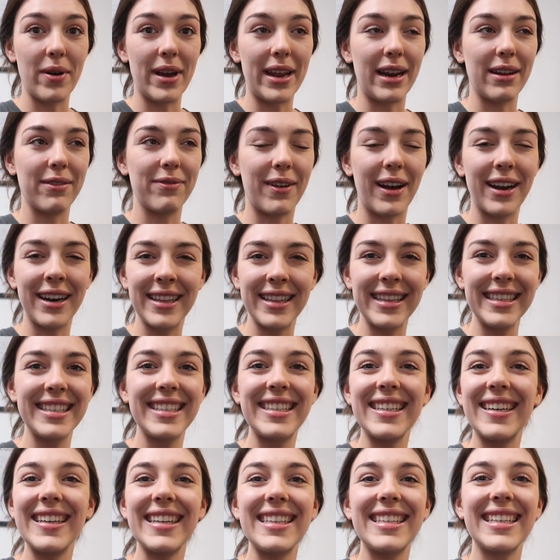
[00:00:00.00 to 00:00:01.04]
and I finally
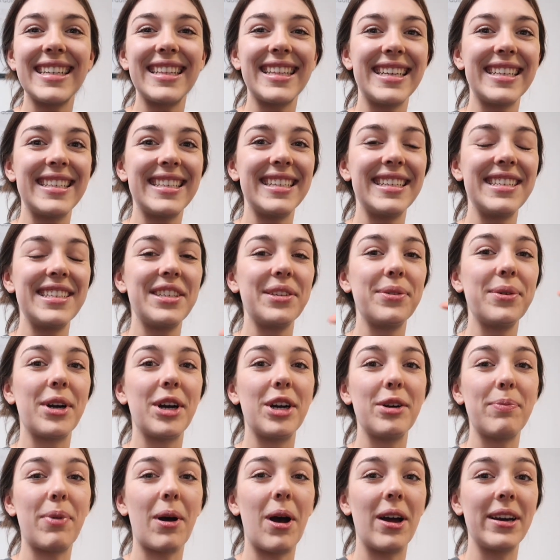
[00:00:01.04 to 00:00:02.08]
started to listen to
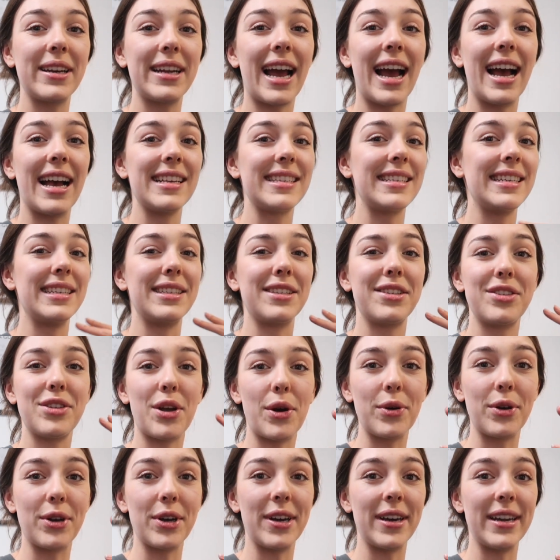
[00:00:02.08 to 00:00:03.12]
her podcast. It's
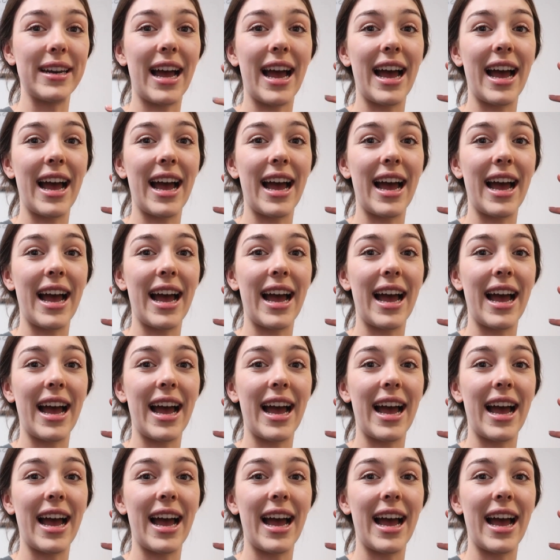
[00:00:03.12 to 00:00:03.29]
so good.